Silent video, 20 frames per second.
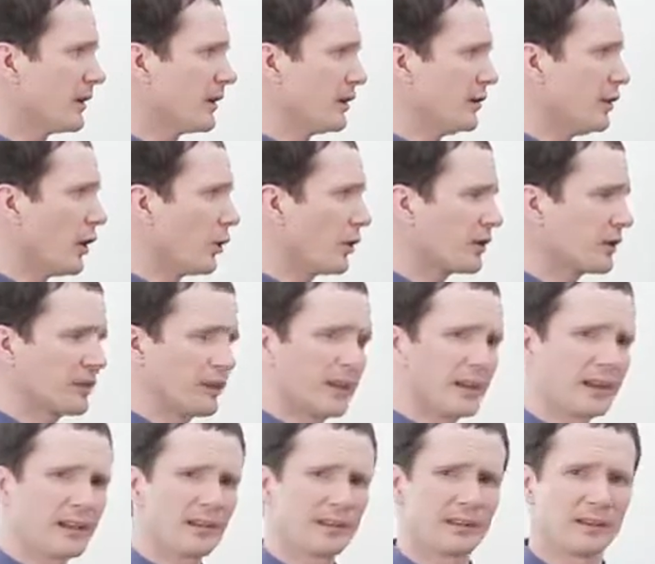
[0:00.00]

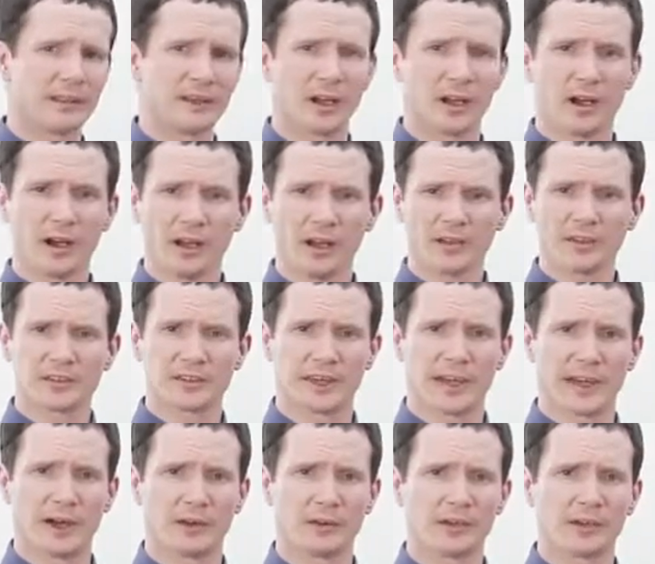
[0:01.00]
noticing the
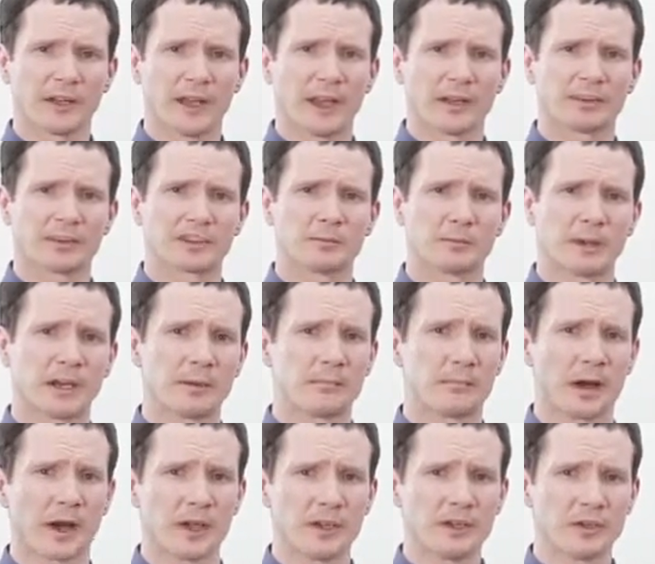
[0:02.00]
sound as it's made
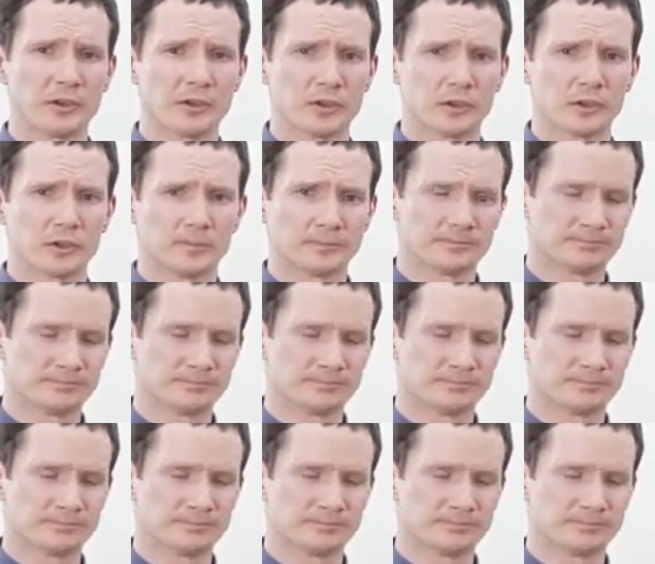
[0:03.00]
by you.